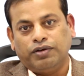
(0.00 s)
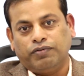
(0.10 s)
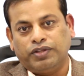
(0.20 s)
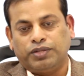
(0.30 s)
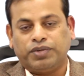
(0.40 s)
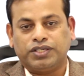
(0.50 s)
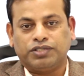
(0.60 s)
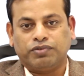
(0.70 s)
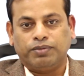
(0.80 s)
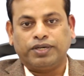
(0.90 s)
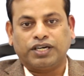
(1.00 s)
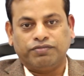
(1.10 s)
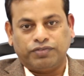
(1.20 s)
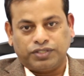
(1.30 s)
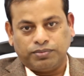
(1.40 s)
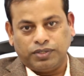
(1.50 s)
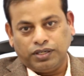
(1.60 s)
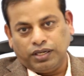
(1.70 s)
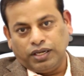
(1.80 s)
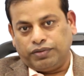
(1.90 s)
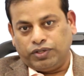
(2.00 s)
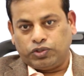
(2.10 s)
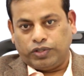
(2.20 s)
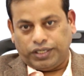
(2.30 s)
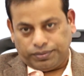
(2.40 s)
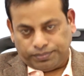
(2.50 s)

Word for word: then the patient will be comfortable eventually.